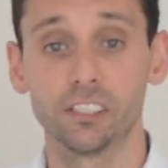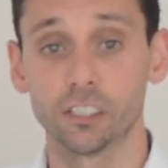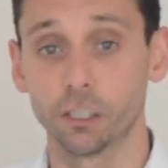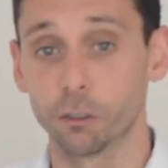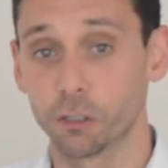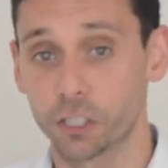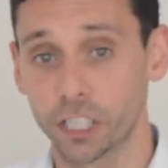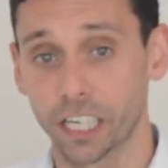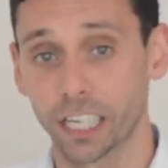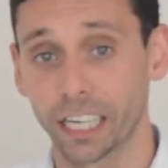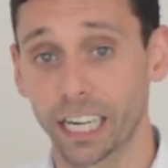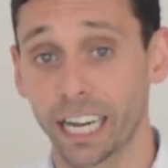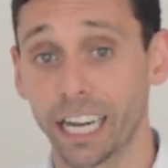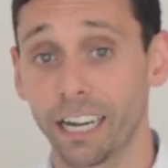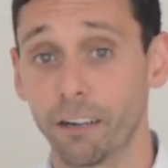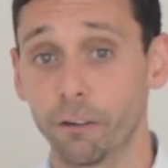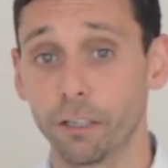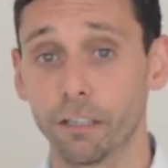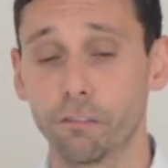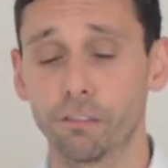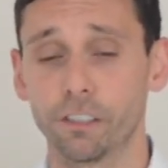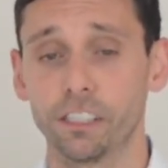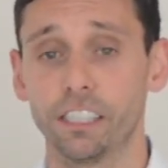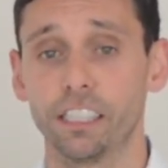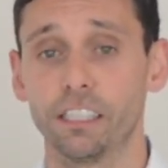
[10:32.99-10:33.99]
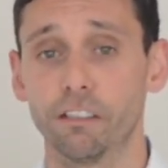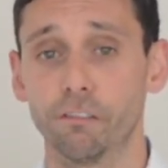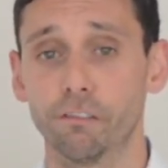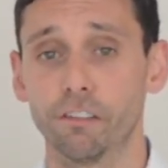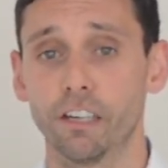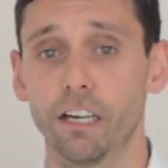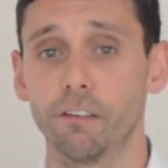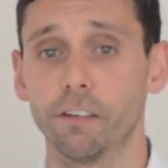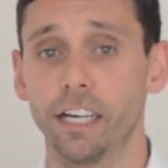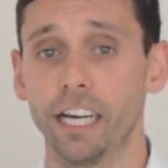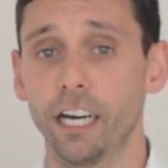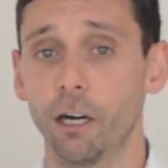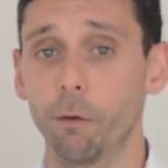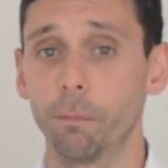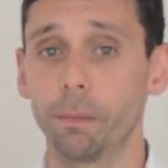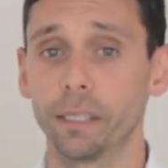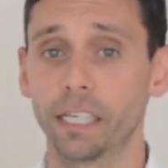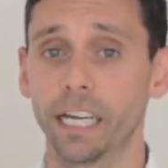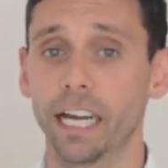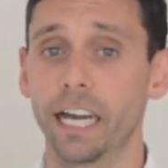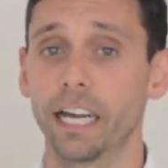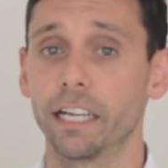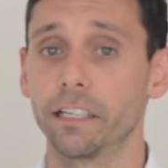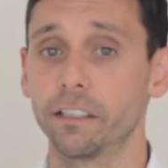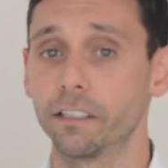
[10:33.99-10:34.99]
So check it out if you need a further helping
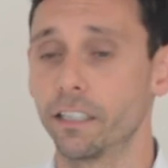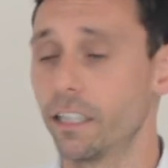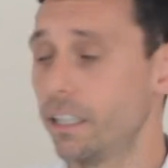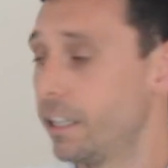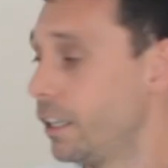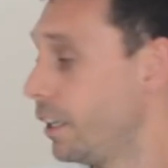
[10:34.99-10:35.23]
hand.